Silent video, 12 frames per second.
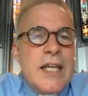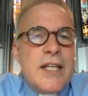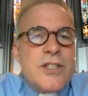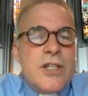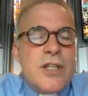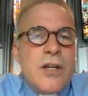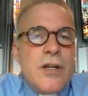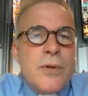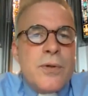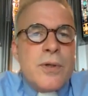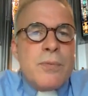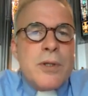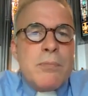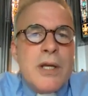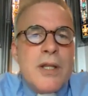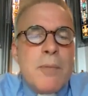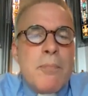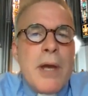And she concluded with
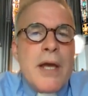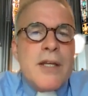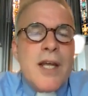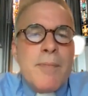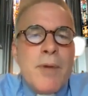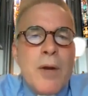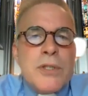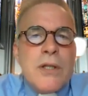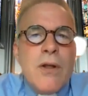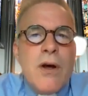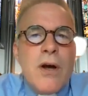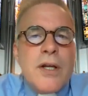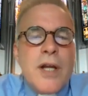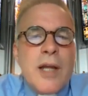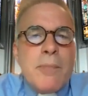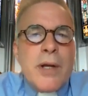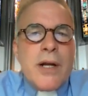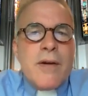me, the pandemic was a long
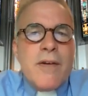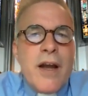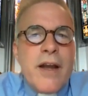nightmare.